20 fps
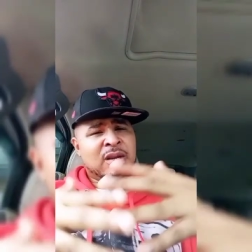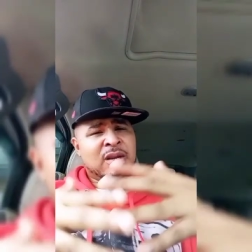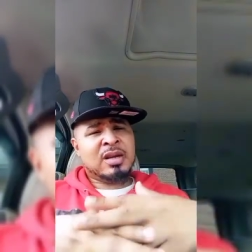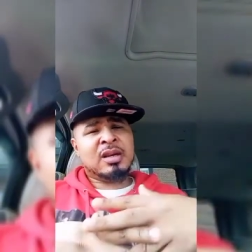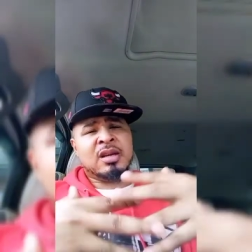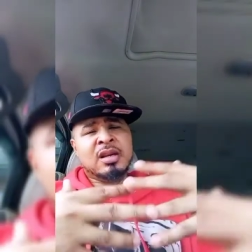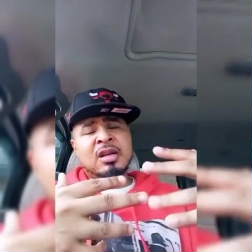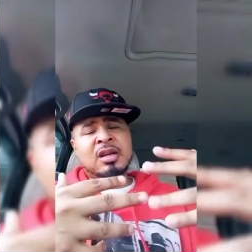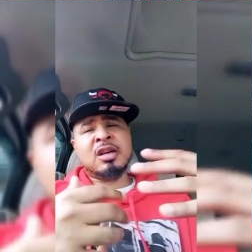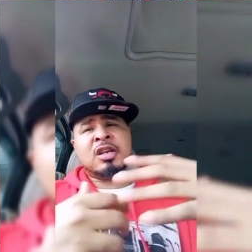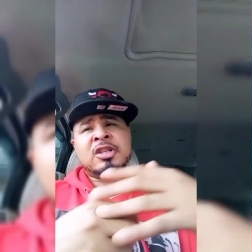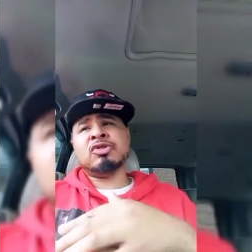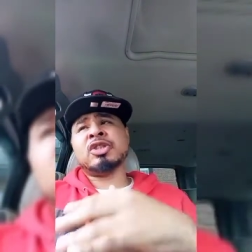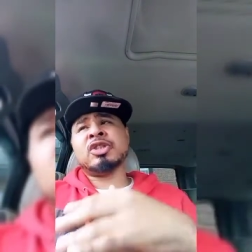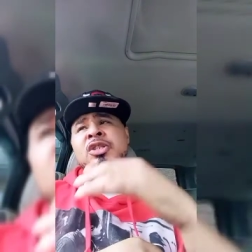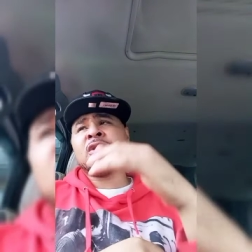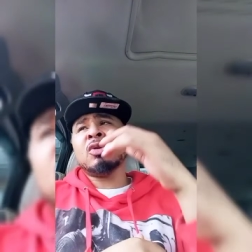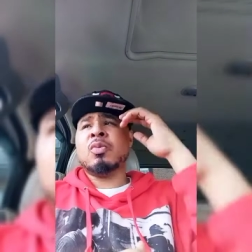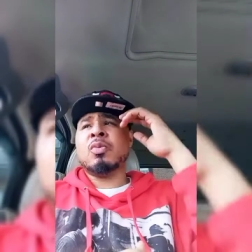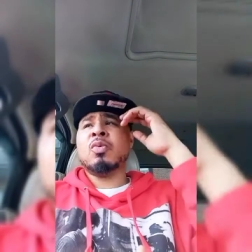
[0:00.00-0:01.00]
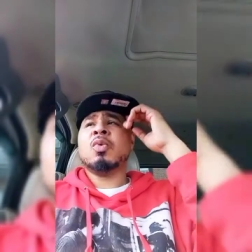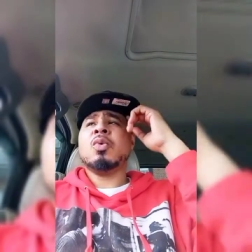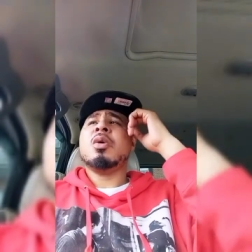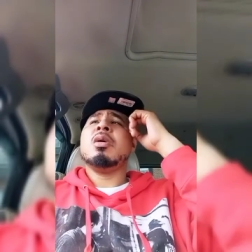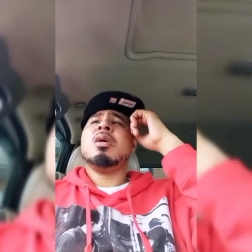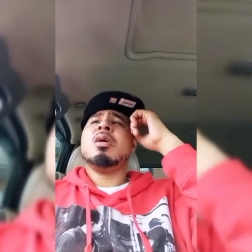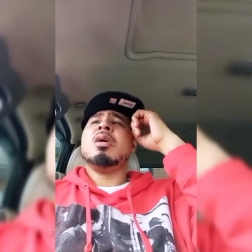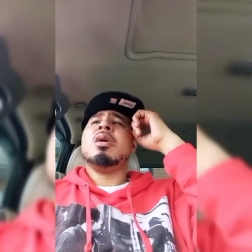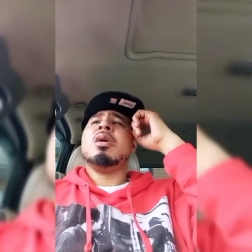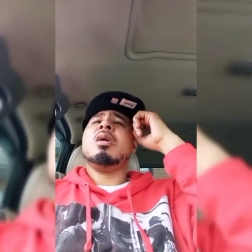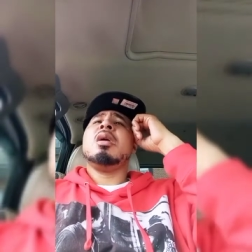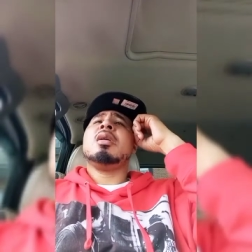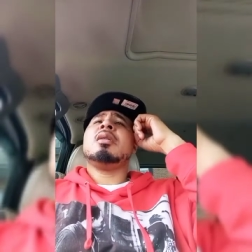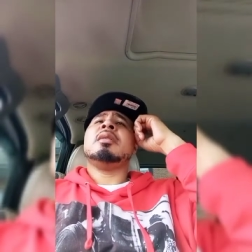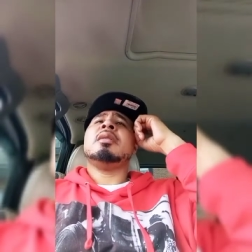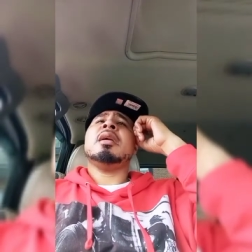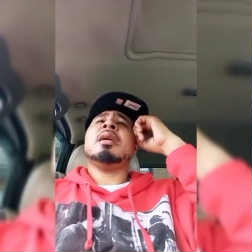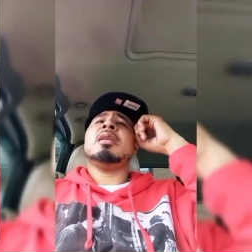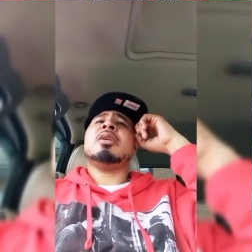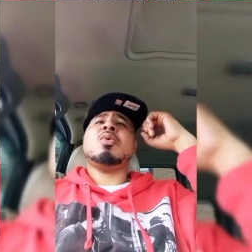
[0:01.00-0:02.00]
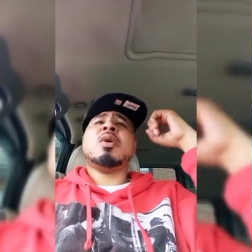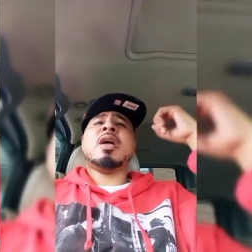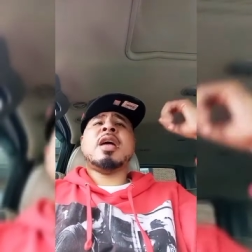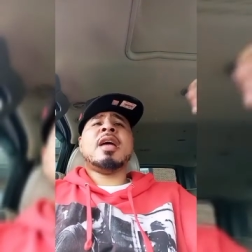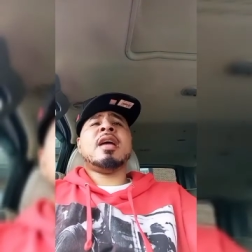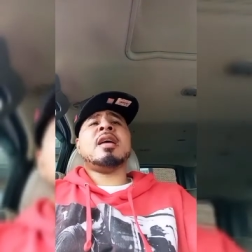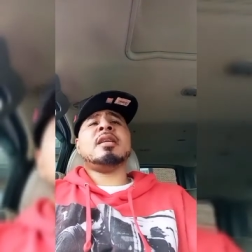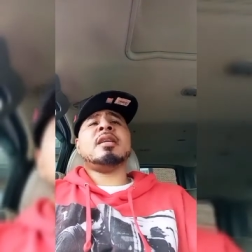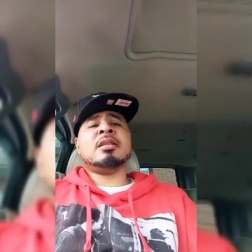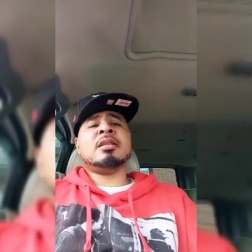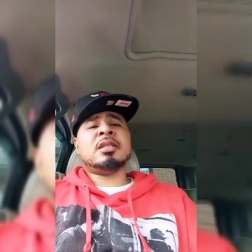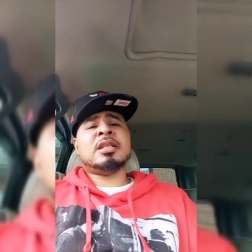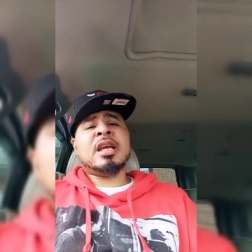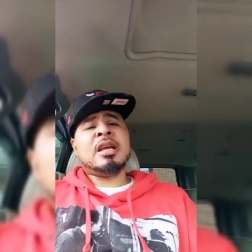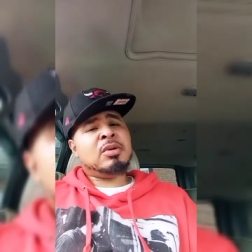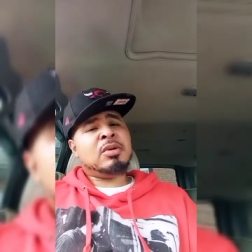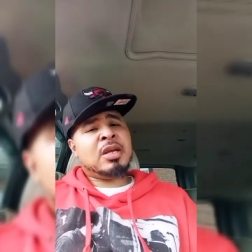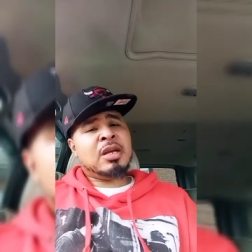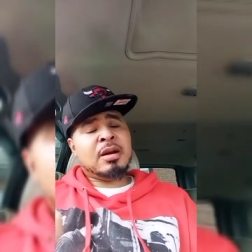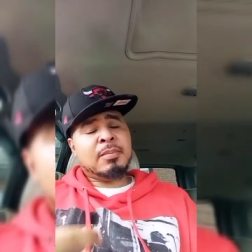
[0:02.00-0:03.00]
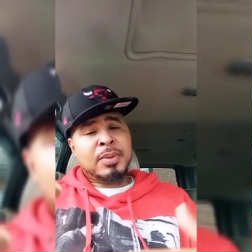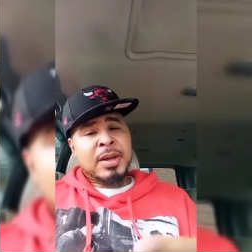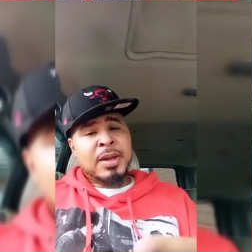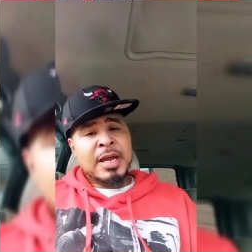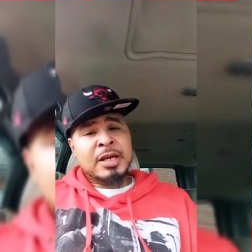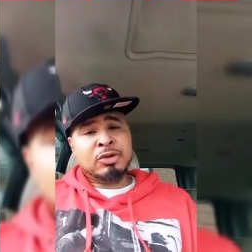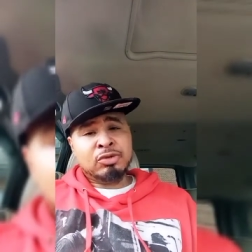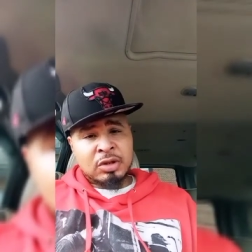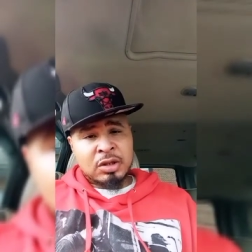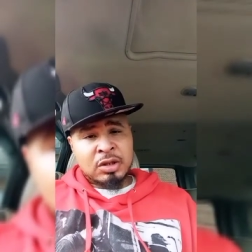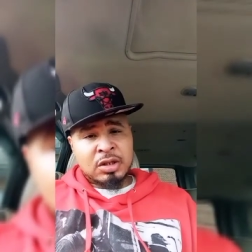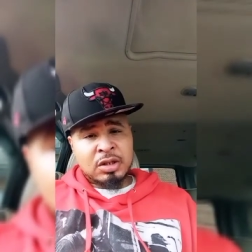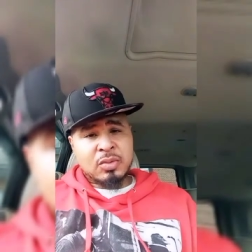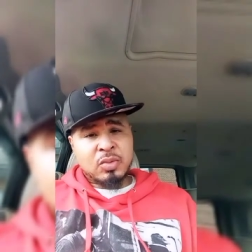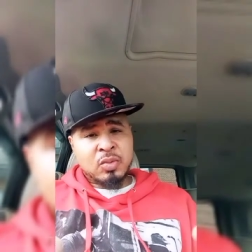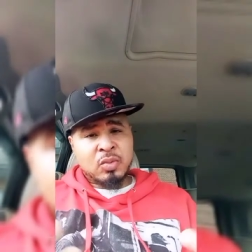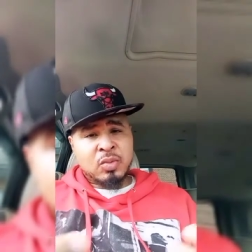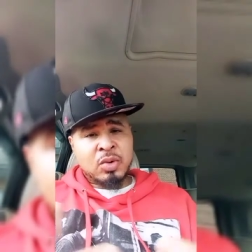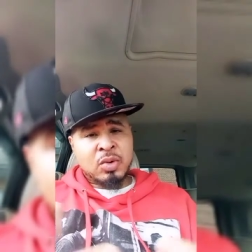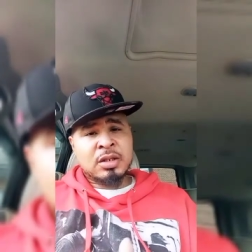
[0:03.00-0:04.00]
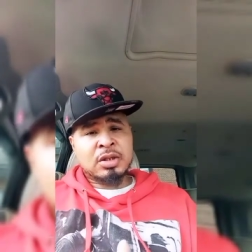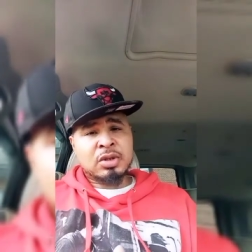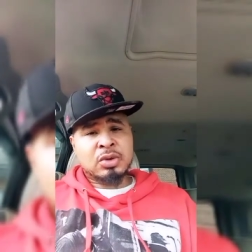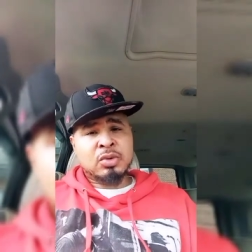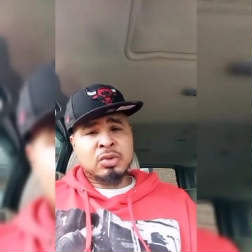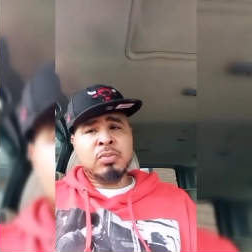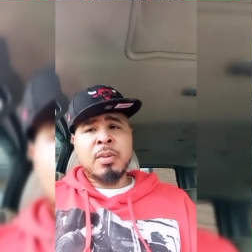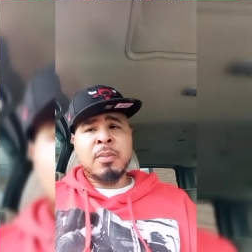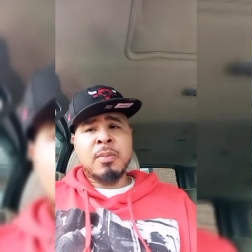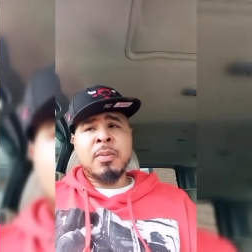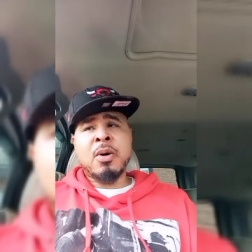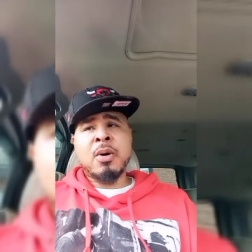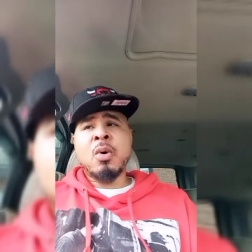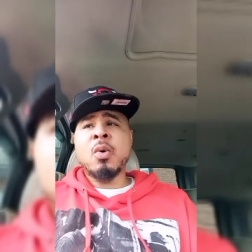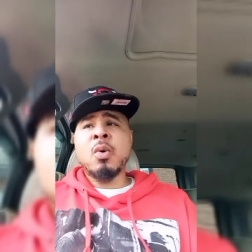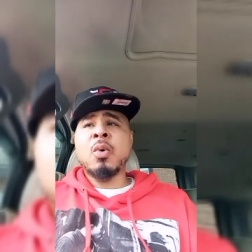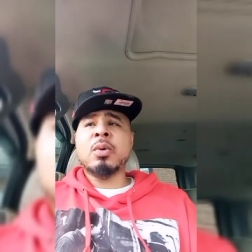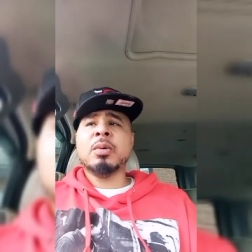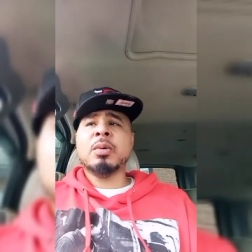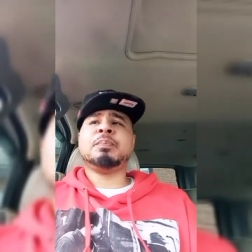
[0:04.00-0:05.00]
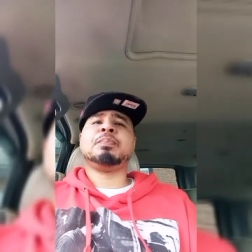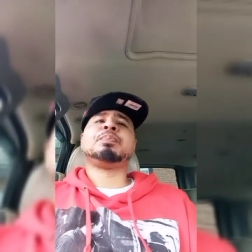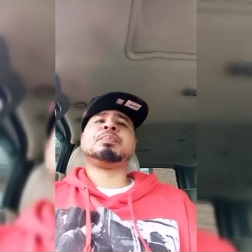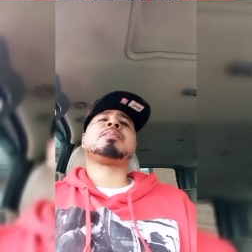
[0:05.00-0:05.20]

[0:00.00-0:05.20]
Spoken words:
way to get a country to hope. Then you had the same year the Patriots won the Super Bowl.